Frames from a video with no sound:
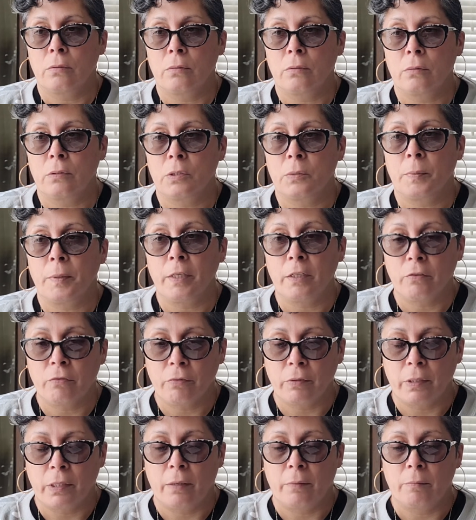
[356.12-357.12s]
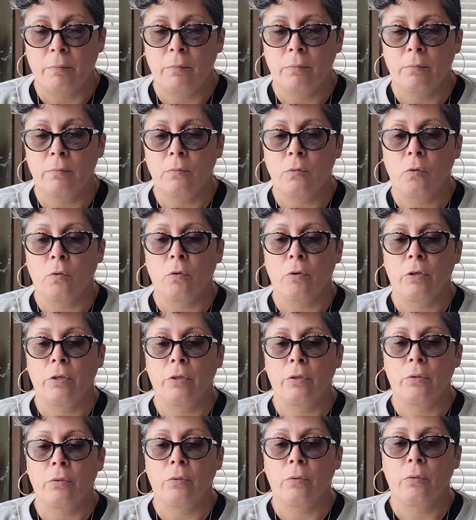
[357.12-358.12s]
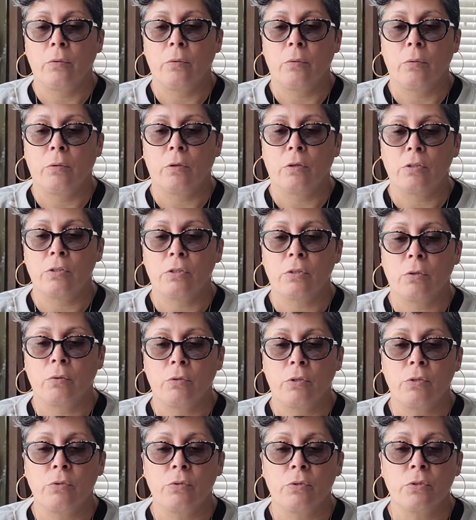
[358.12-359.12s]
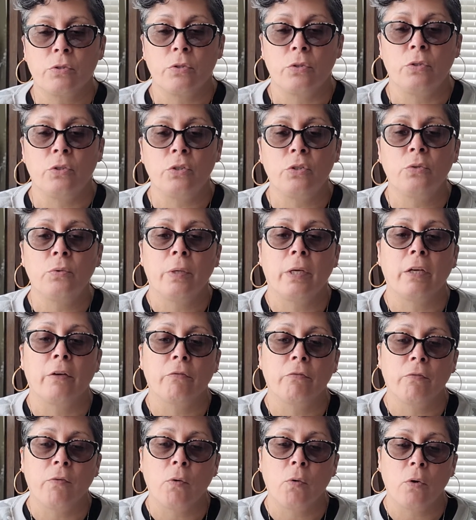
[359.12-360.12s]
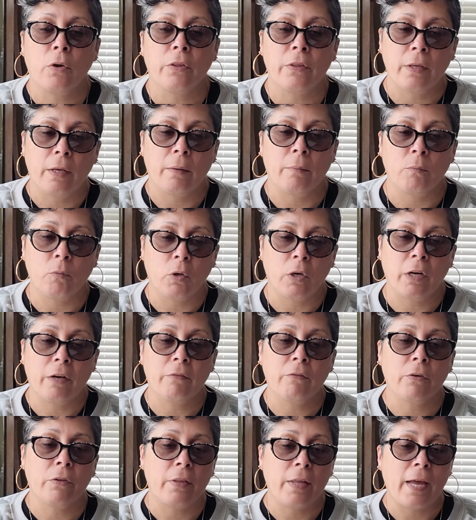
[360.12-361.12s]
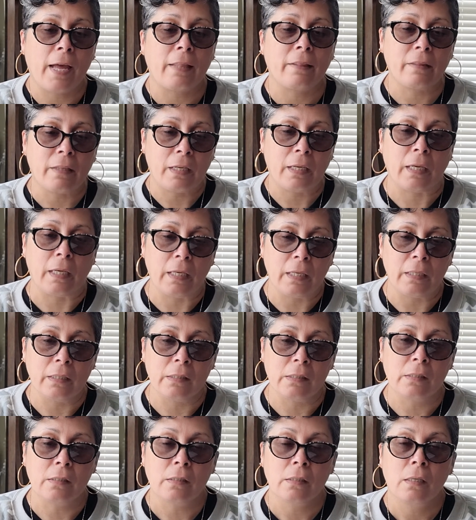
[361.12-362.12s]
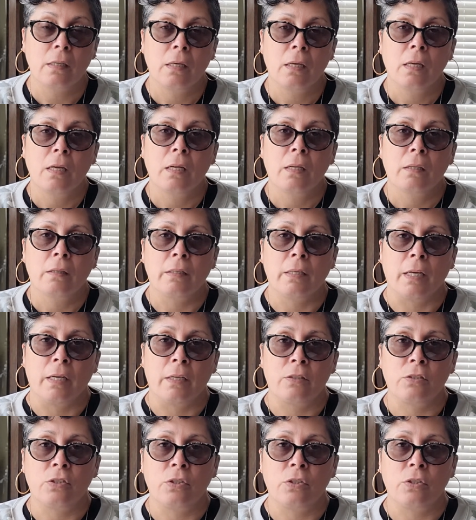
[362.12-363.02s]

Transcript: speak for them, or you are so used to doing for them whatever that thing is, that